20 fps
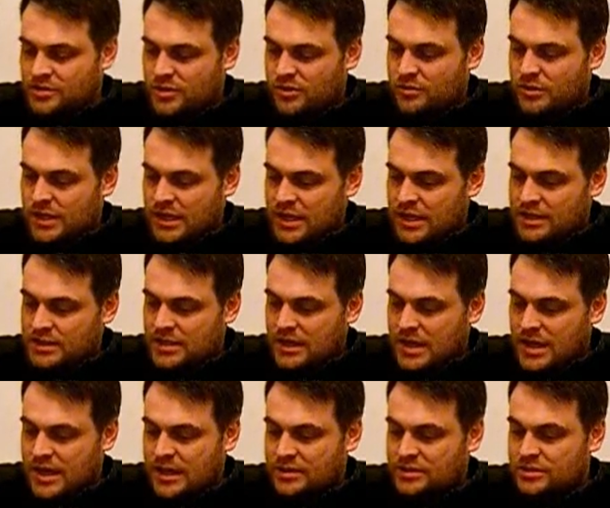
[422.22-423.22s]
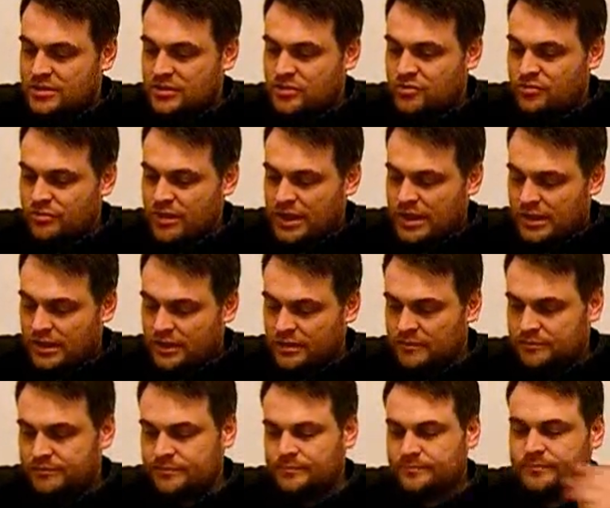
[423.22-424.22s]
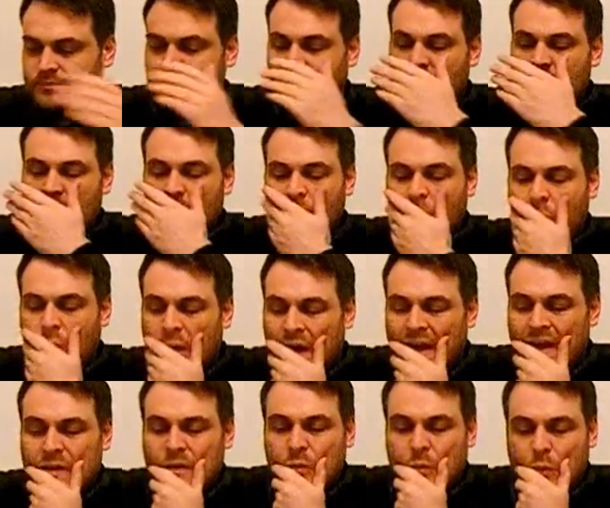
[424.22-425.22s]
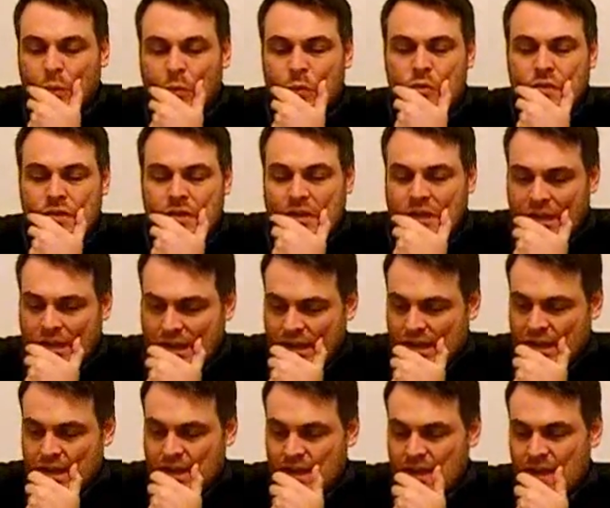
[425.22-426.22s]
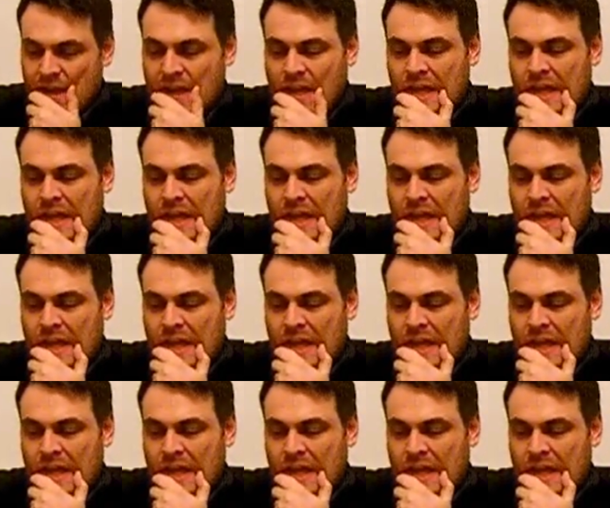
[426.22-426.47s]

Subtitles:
to eat and to drink? Why would he,